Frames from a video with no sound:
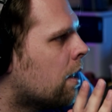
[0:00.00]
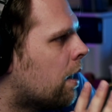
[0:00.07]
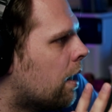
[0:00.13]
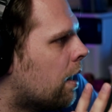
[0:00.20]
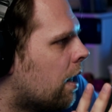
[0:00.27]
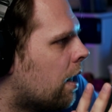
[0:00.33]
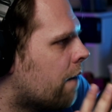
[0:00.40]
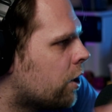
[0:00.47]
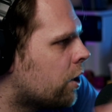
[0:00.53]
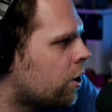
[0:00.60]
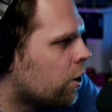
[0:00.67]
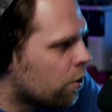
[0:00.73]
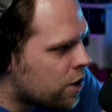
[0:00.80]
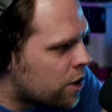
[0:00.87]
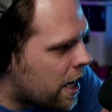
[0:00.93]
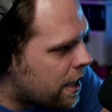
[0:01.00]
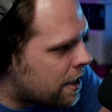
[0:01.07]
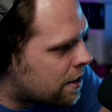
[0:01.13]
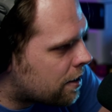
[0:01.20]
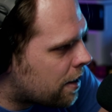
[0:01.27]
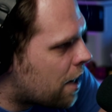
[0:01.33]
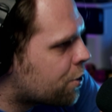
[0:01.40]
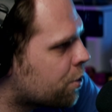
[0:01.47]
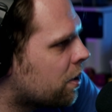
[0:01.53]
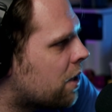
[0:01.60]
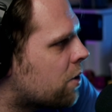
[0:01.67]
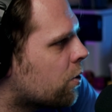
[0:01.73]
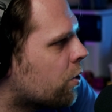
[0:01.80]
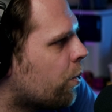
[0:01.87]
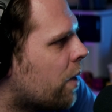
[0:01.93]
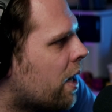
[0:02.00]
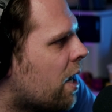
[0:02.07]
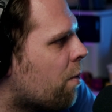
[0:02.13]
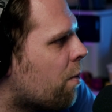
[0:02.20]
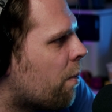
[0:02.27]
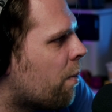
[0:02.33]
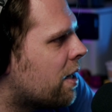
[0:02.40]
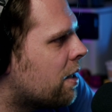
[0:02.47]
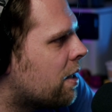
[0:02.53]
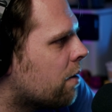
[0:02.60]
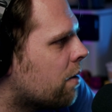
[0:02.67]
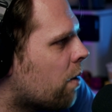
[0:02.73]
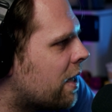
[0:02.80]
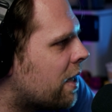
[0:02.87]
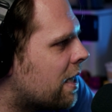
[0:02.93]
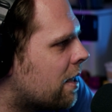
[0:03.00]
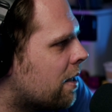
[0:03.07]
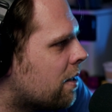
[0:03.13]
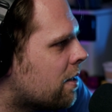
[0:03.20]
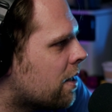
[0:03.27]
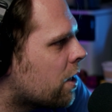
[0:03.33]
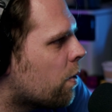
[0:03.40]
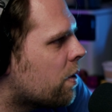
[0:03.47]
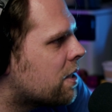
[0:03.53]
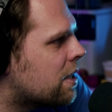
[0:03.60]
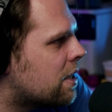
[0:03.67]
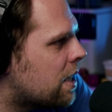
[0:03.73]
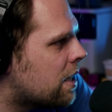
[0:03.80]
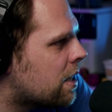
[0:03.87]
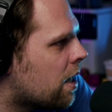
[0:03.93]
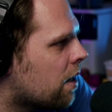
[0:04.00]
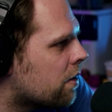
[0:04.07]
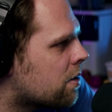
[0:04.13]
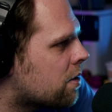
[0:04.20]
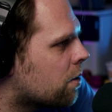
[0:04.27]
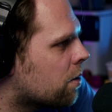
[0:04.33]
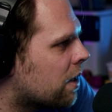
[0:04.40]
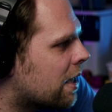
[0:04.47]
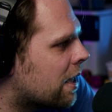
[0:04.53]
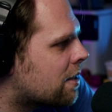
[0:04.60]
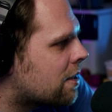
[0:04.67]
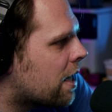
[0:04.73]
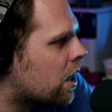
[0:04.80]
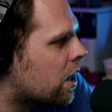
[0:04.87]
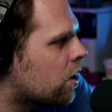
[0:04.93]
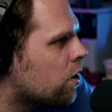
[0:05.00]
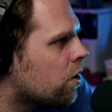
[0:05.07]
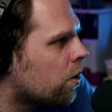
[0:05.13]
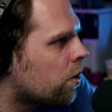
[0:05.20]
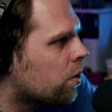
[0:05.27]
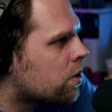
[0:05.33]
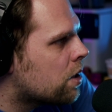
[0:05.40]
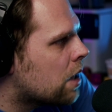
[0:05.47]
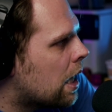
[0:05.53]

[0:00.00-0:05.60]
Have a huge 80s slash release on the way. While he didn't go into detail, it's still really exciting news.